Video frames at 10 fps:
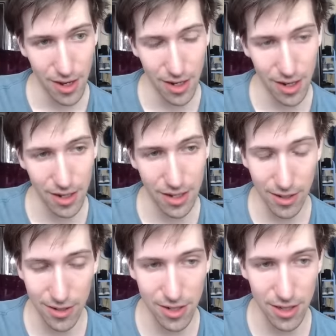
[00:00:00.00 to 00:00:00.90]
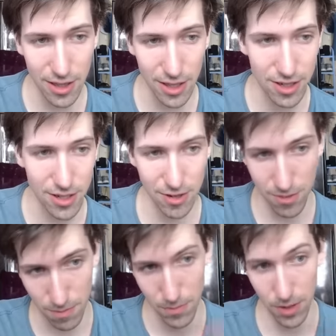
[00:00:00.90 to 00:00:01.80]
largely thanks to
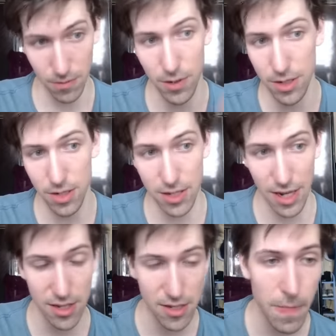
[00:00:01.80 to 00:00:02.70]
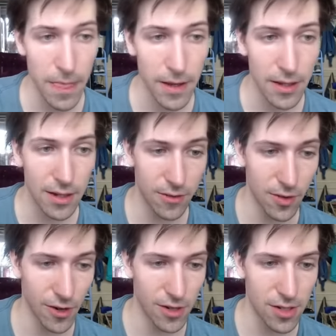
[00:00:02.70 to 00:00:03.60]
the recent sets of
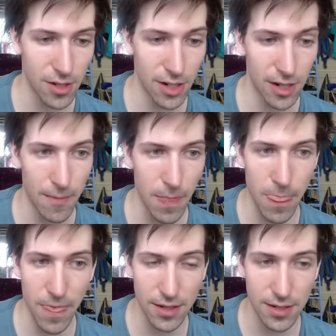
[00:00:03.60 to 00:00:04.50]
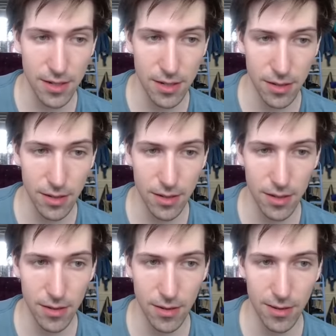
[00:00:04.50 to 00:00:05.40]
cards, that
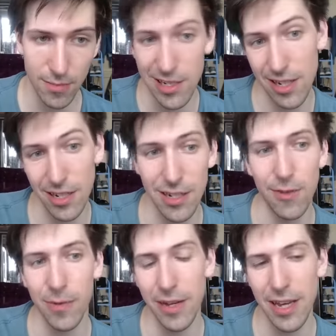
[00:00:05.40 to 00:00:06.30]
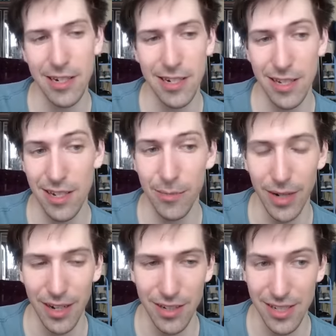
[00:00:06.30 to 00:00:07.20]
basically, if you play Auntie Killbot,
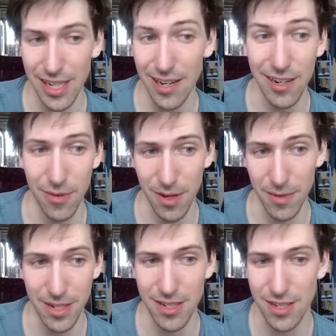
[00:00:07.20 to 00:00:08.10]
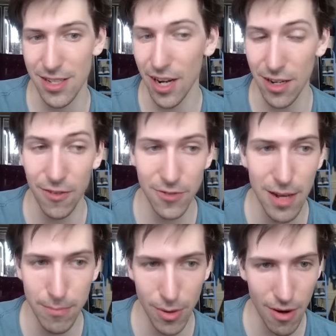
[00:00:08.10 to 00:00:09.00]
you're dead anyway because it's not enough
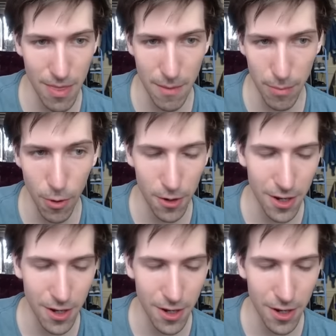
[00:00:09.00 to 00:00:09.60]
tempo on the board.